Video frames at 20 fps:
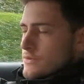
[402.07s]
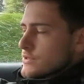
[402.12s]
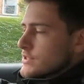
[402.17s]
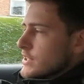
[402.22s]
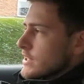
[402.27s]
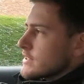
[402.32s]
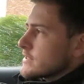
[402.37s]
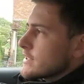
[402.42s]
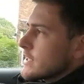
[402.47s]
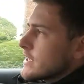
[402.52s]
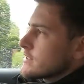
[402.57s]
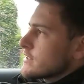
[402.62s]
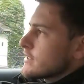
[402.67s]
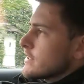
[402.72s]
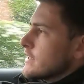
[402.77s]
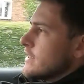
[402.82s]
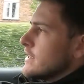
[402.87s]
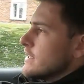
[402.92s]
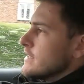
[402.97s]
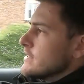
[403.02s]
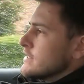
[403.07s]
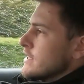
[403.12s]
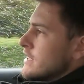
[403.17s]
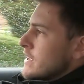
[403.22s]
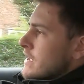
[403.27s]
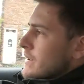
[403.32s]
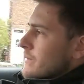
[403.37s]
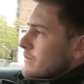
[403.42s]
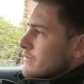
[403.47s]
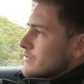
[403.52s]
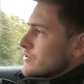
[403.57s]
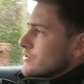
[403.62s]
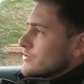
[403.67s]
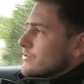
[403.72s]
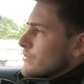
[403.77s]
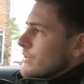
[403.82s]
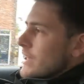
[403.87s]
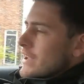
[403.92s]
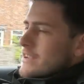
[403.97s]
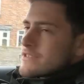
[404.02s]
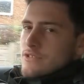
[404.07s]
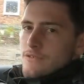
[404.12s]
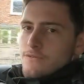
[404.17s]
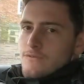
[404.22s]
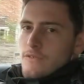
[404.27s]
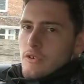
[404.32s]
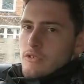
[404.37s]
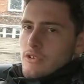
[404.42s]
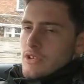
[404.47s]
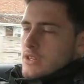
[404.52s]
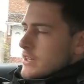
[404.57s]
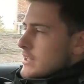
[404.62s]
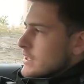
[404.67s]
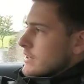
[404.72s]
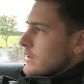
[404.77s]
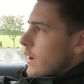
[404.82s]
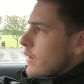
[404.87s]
we'll sanitize the keys, and we'll just do an extra thorough clean